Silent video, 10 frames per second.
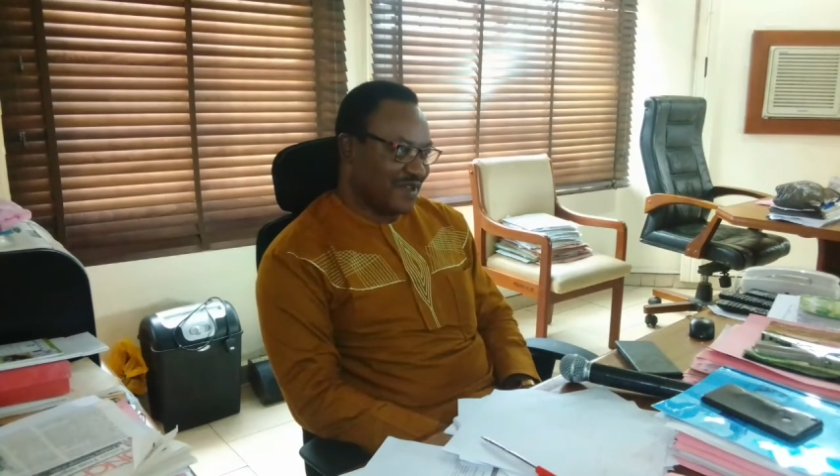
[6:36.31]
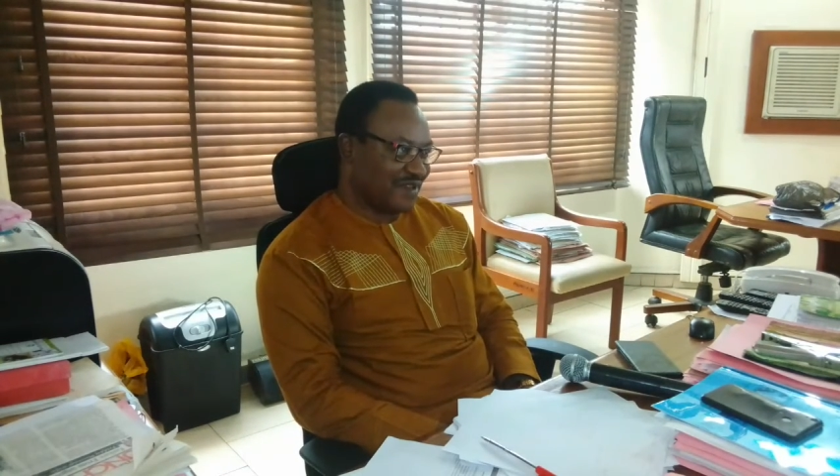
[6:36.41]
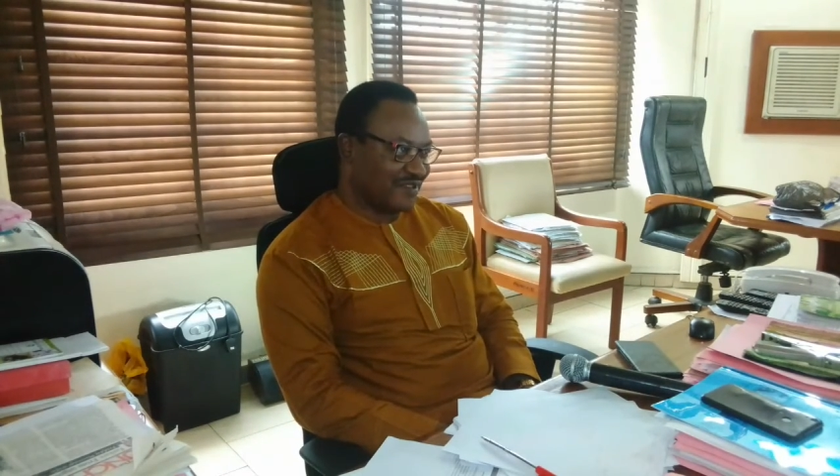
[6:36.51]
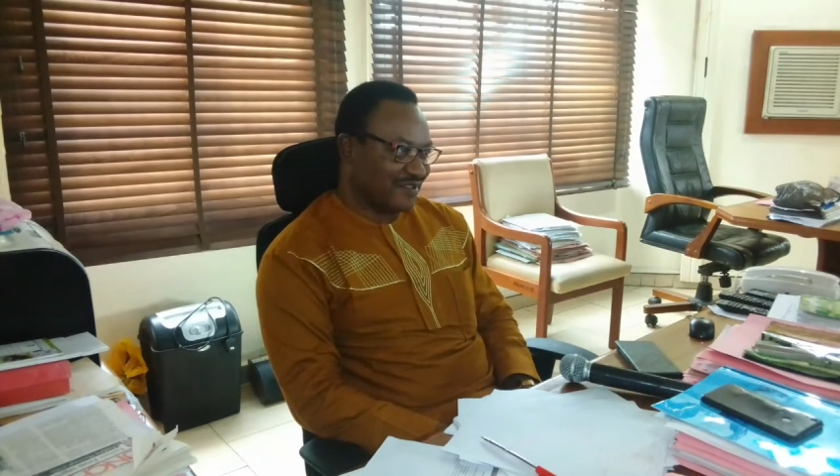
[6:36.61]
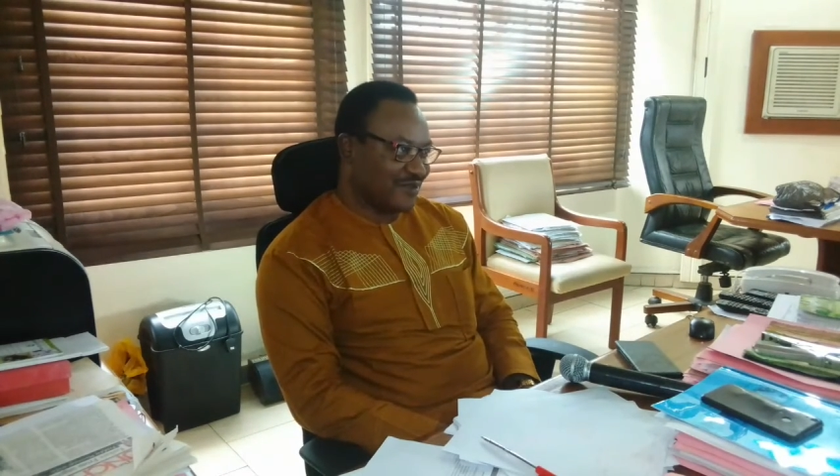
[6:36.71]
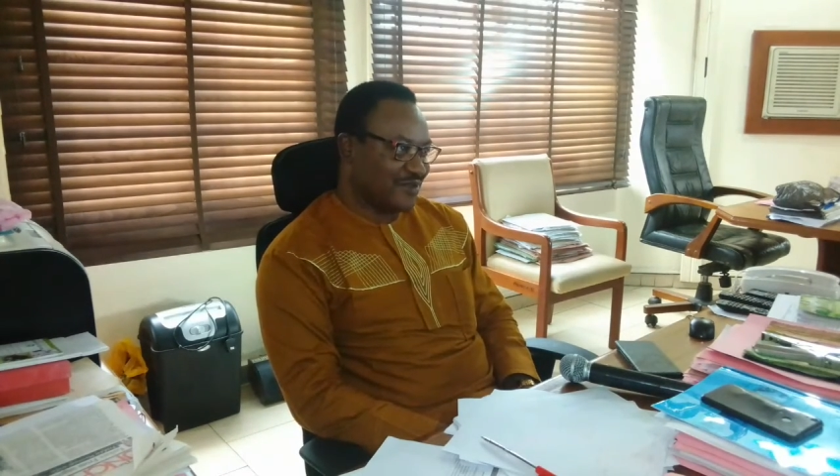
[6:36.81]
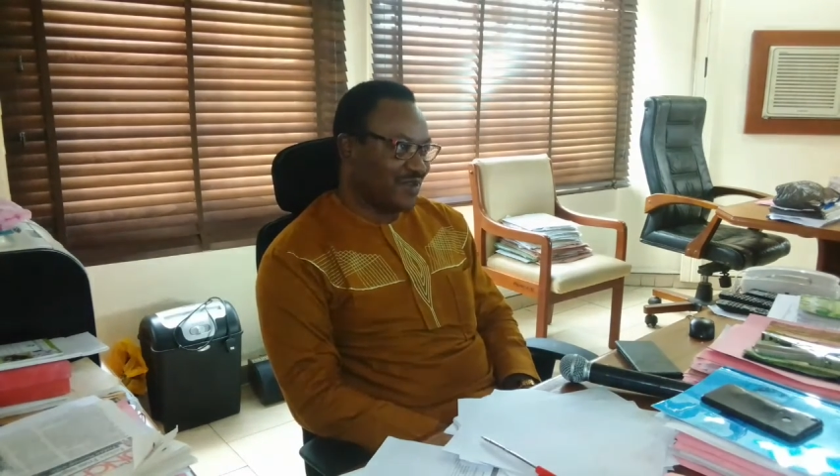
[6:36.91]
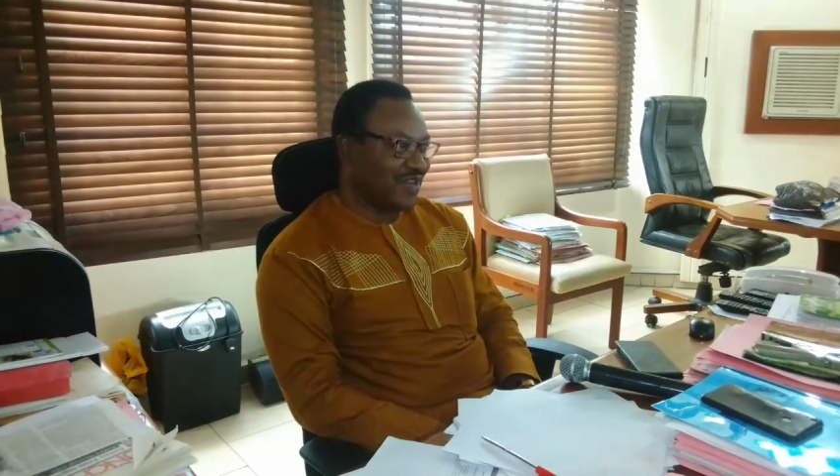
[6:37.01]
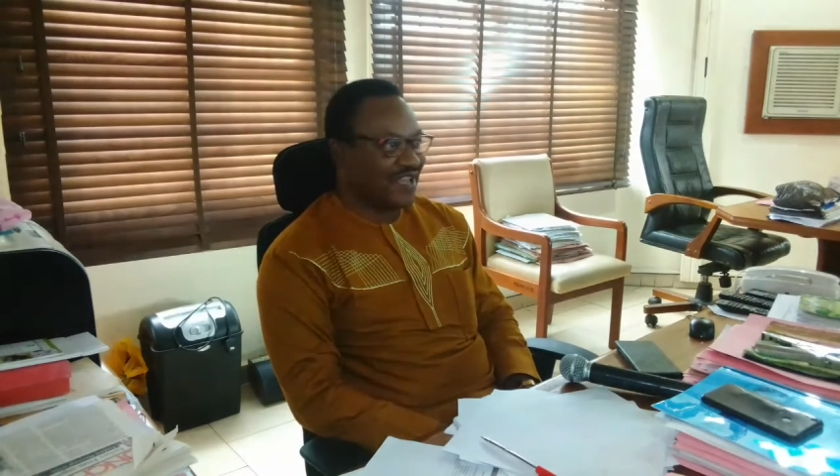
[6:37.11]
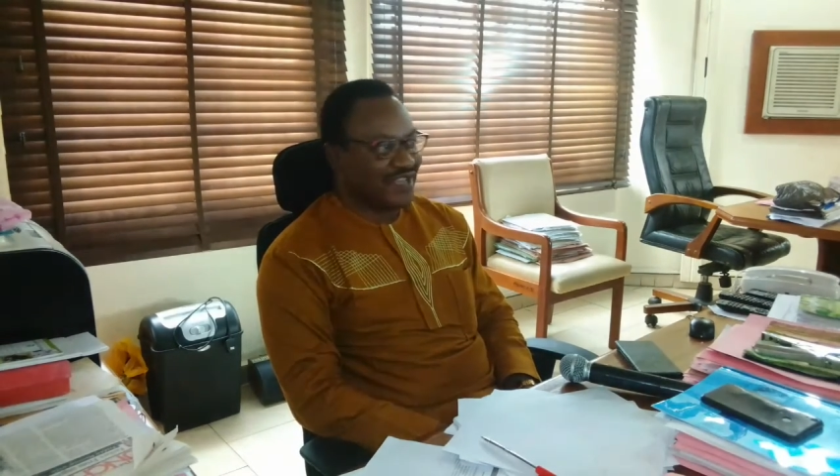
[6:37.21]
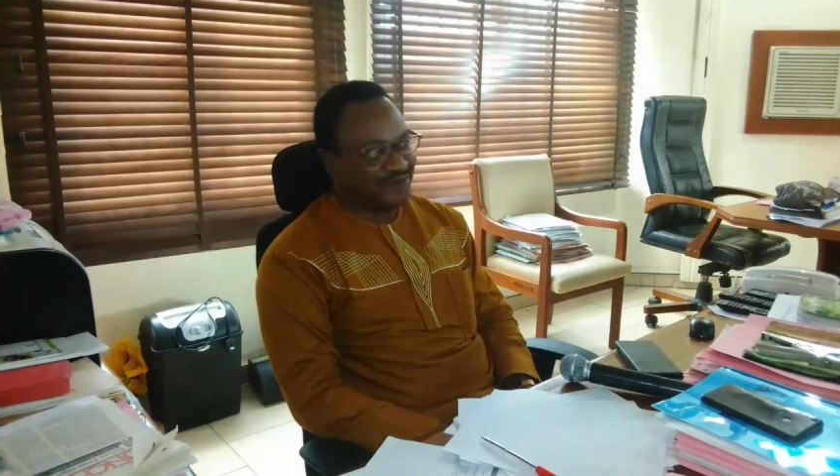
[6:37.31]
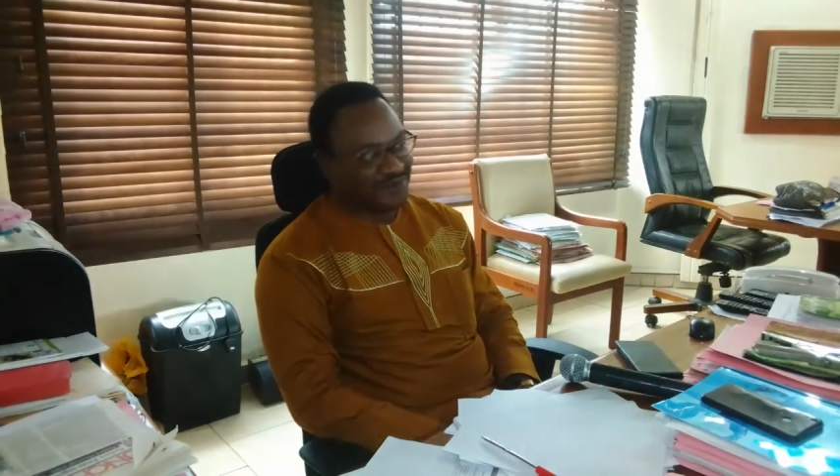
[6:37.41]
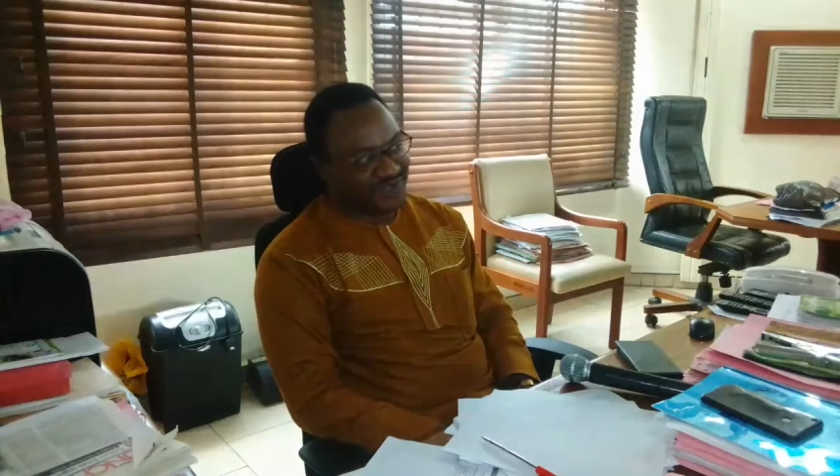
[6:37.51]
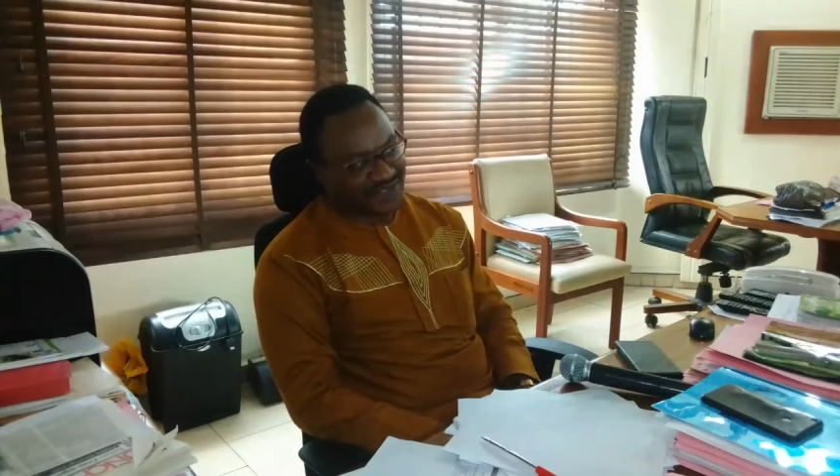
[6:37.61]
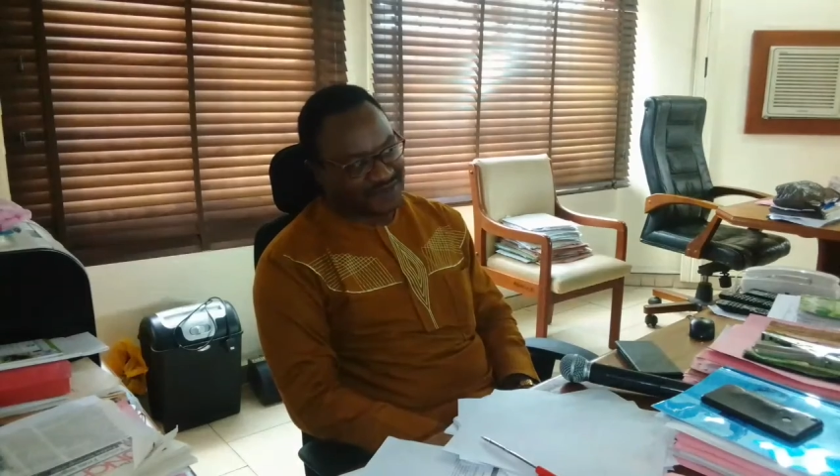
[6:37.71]
On the other end,
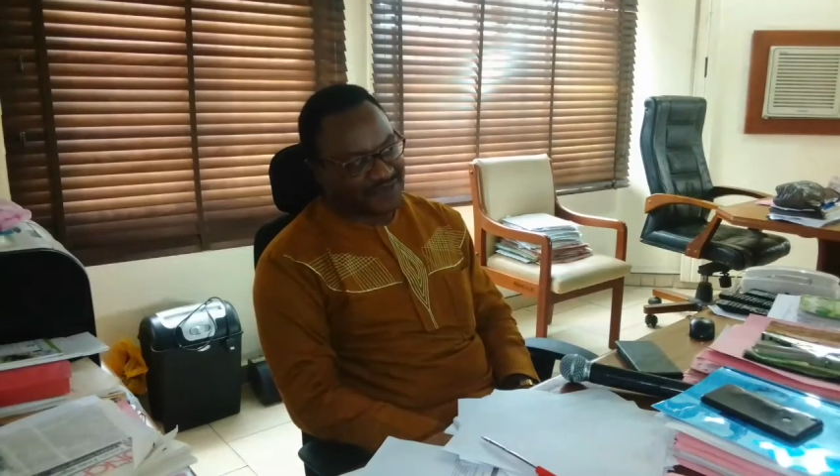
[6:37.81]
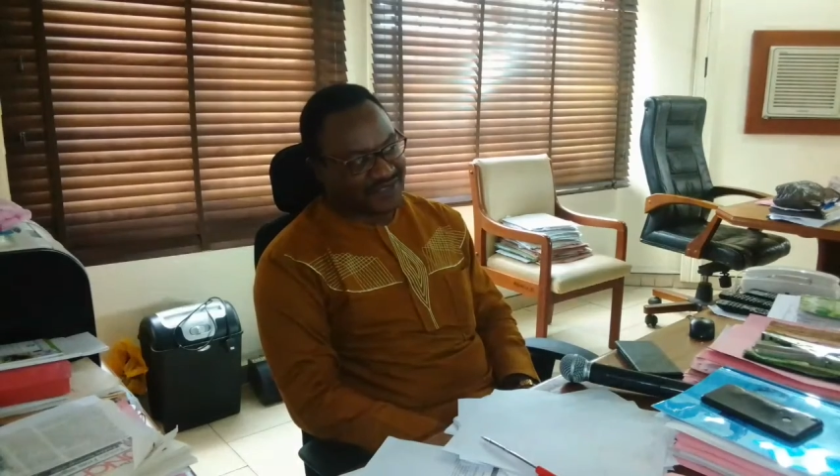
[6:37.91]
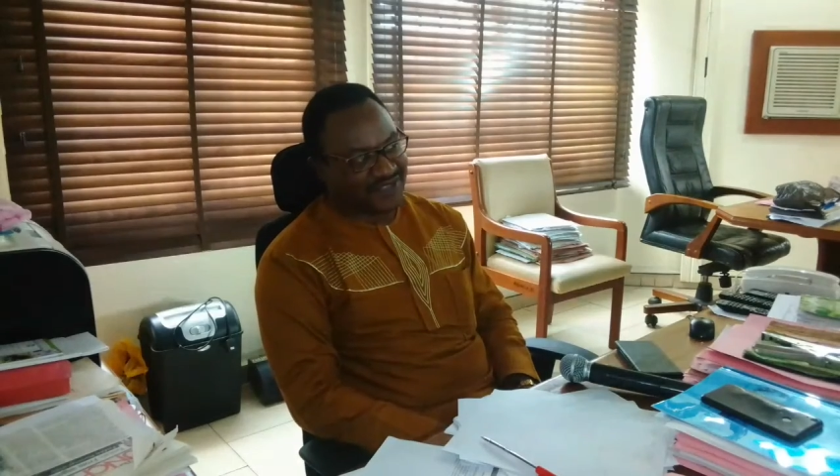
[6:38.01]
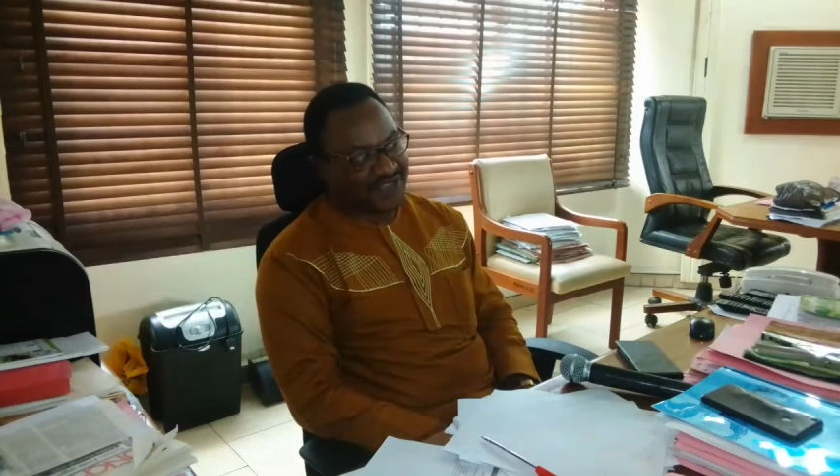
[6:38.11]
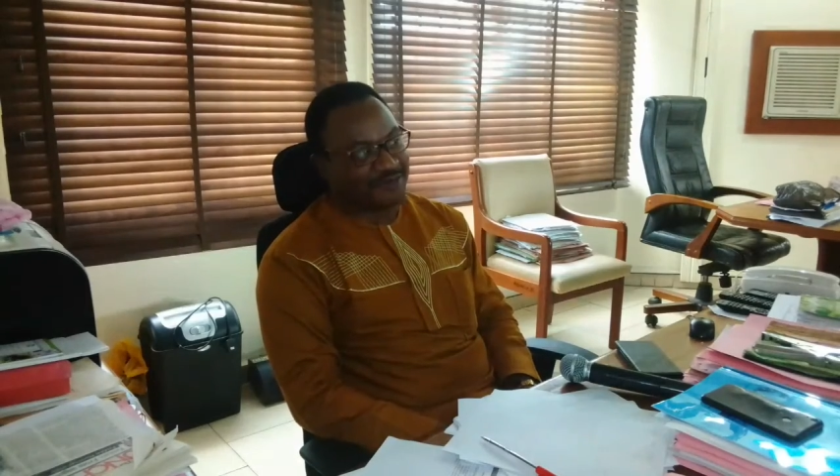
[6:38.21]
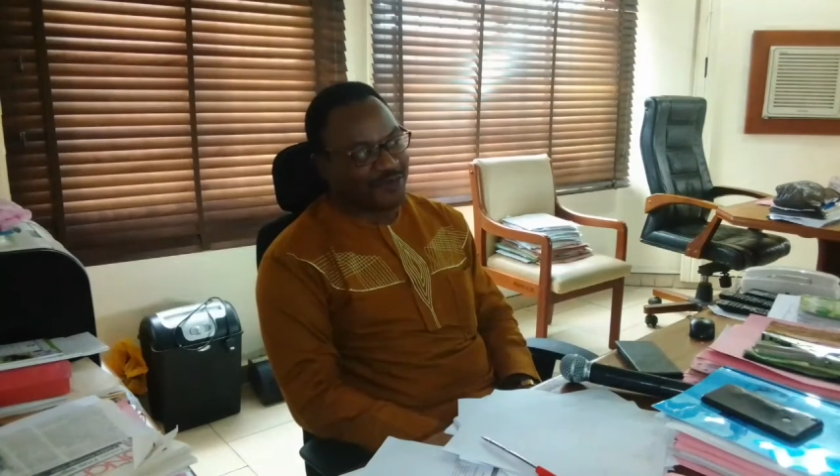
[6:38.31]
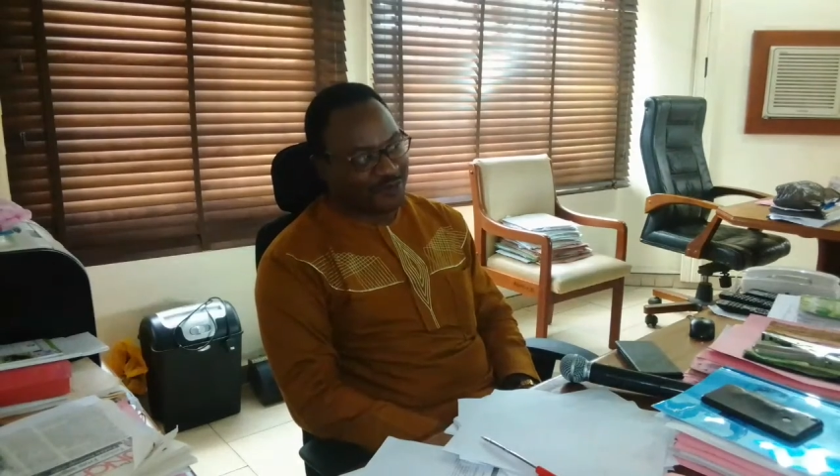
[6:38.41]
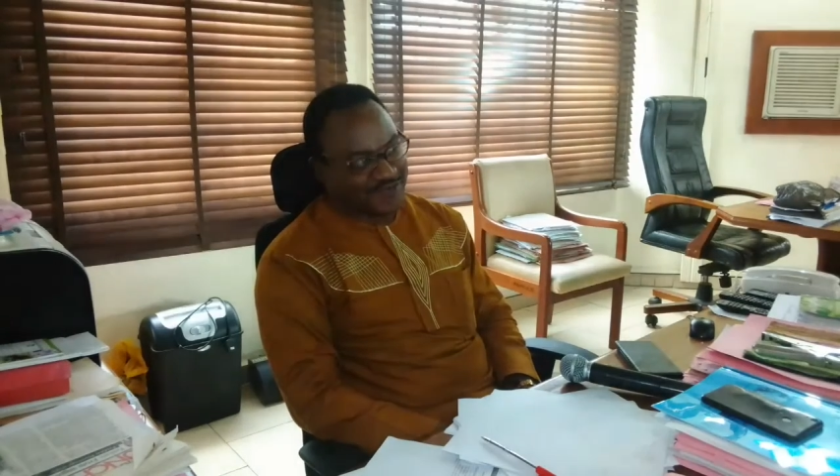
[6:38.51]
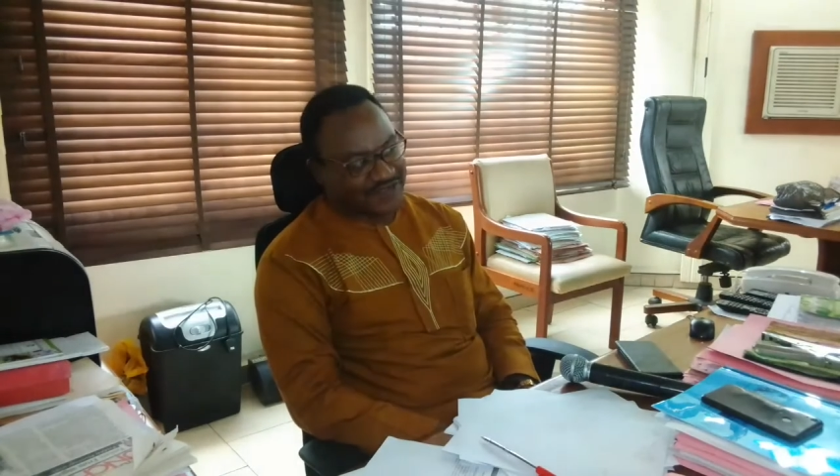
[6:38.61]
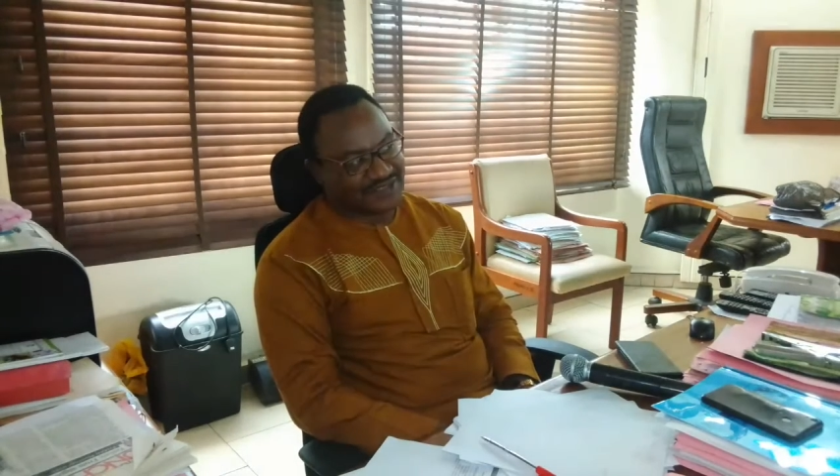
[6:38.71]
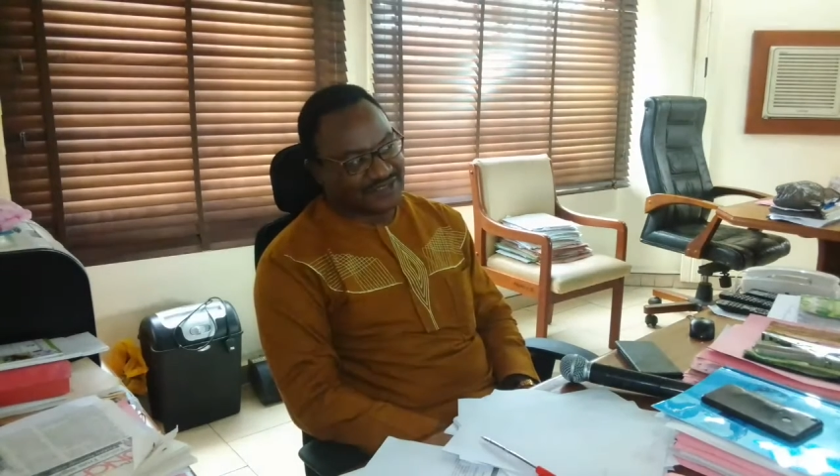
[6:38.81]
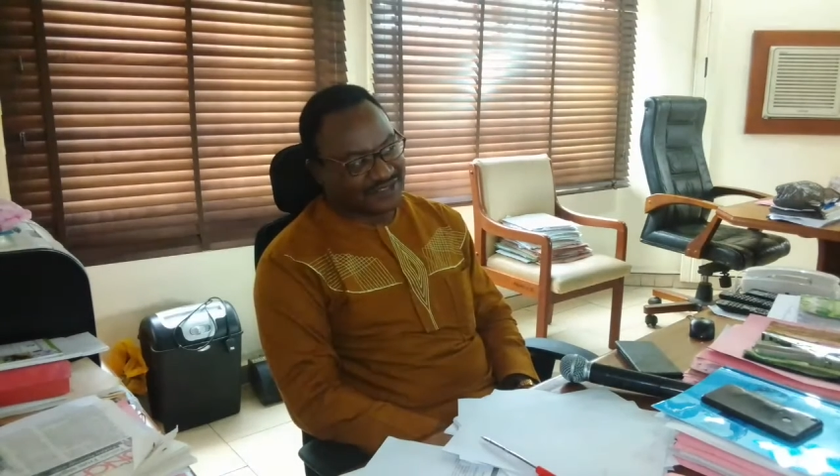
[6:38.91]
we say the person is abnormal.